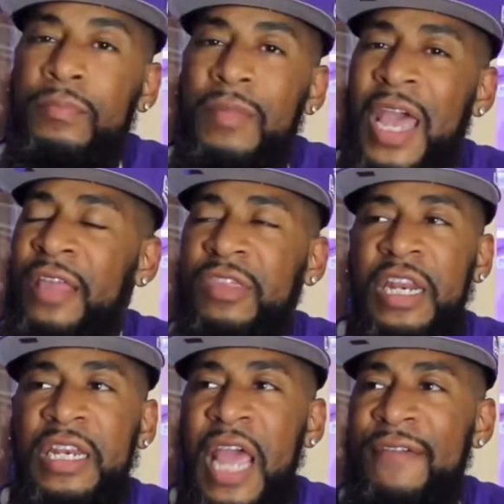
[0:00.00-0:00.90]

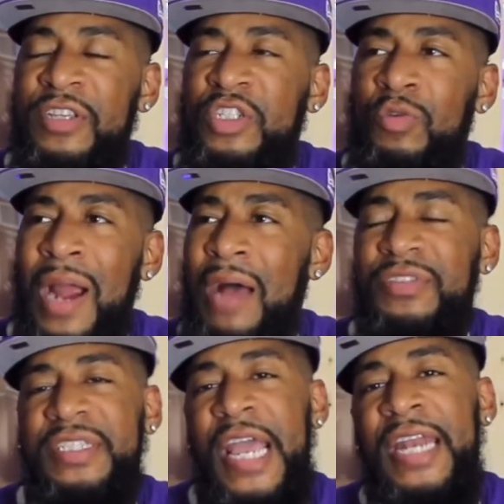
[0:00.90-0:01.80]
Anthony Davis, you were
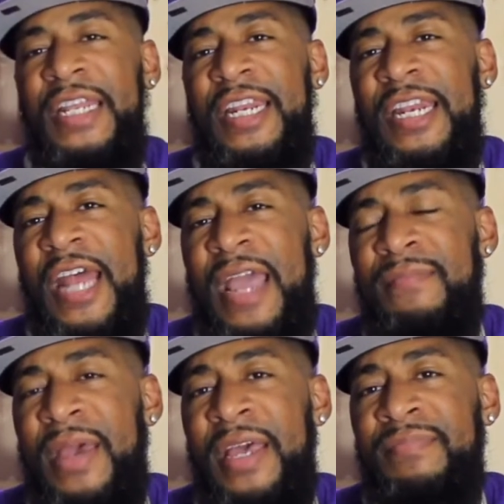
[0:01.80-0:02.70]
outstanding tonight,
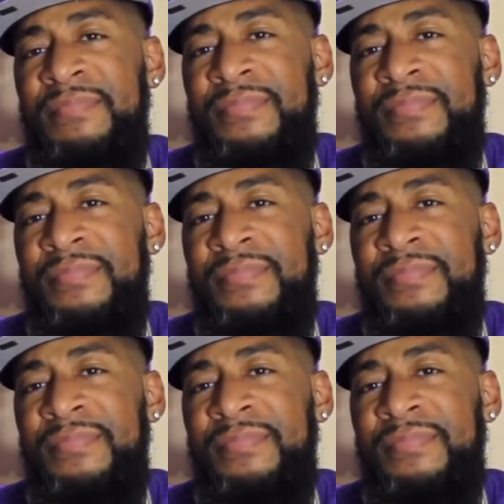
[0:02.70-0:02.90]
man.